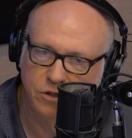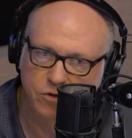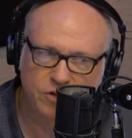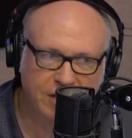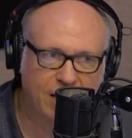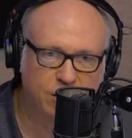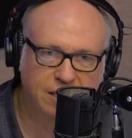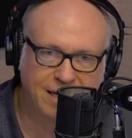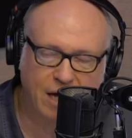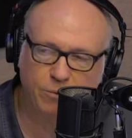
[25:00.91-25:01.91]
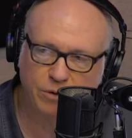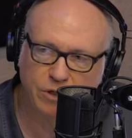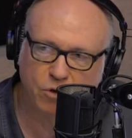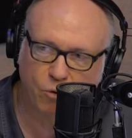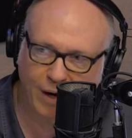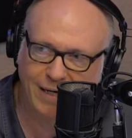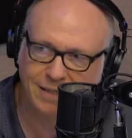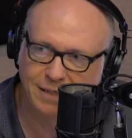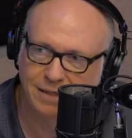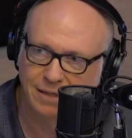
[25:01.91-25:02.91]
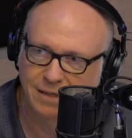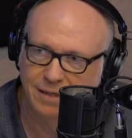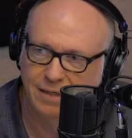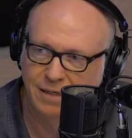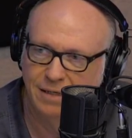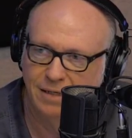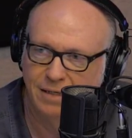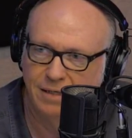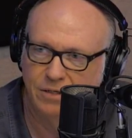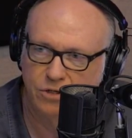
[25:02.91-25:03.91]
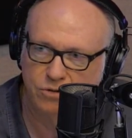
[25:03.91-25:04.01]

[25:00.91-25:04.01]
That's actually not really correct. Because